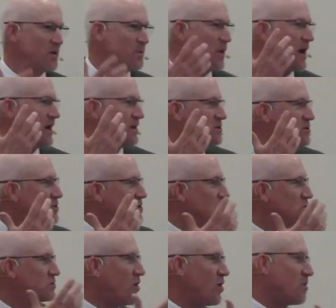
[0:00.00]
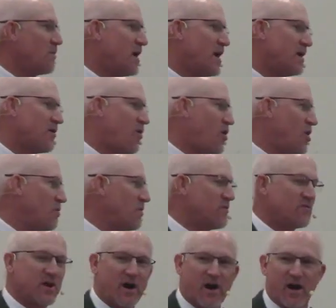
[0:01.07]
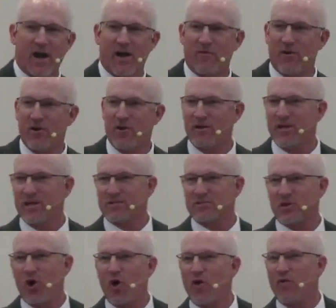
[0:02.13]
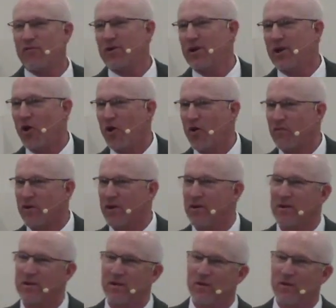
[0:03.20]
Pastor's going to talk about the armor of God. I've heard this over and over.